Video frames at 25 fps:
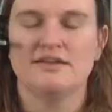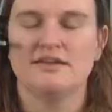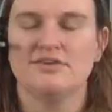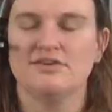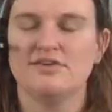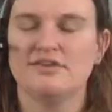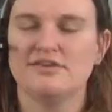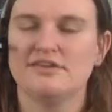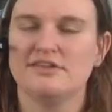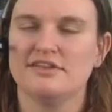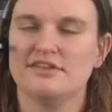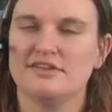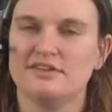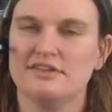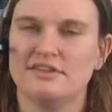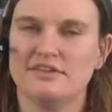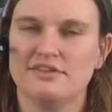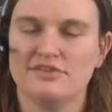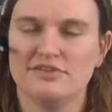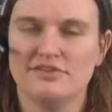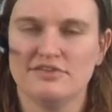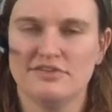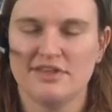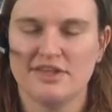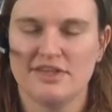Now you said
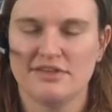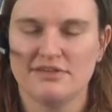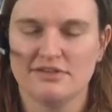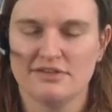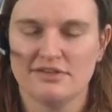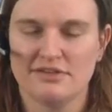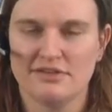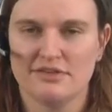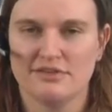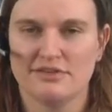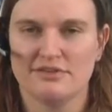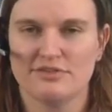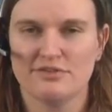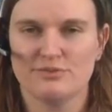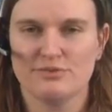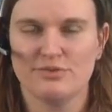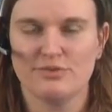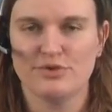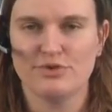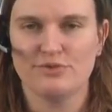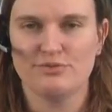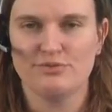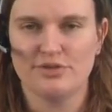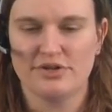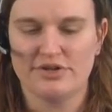the, that the the
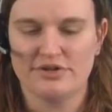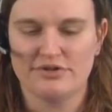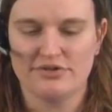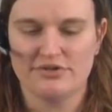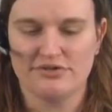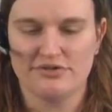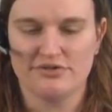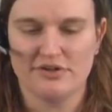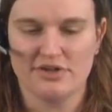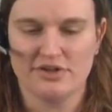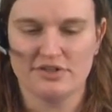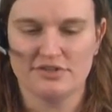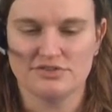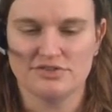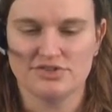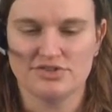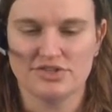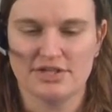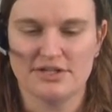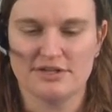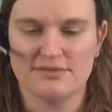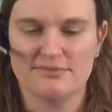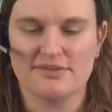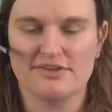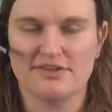boy who plays your son,
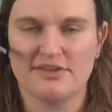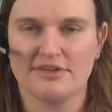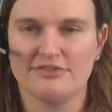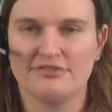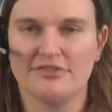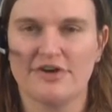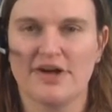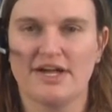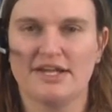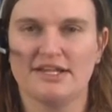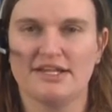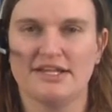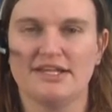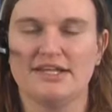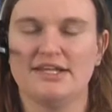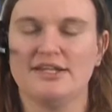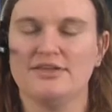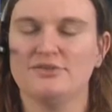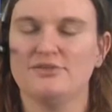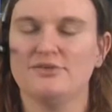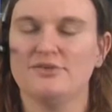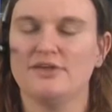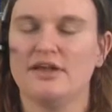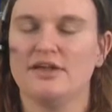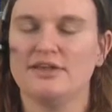Jakob Salvati,
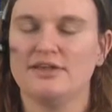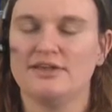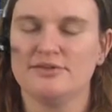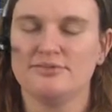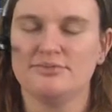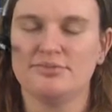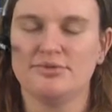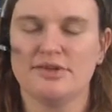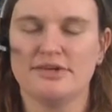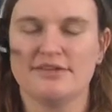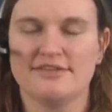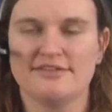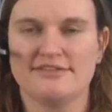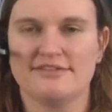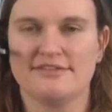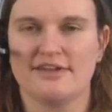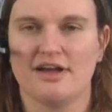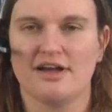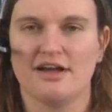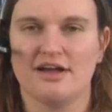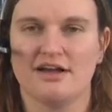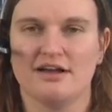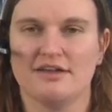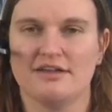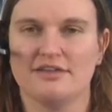he he plays
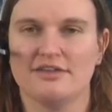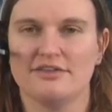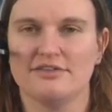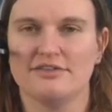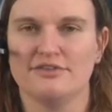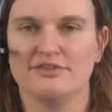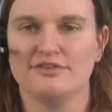uh,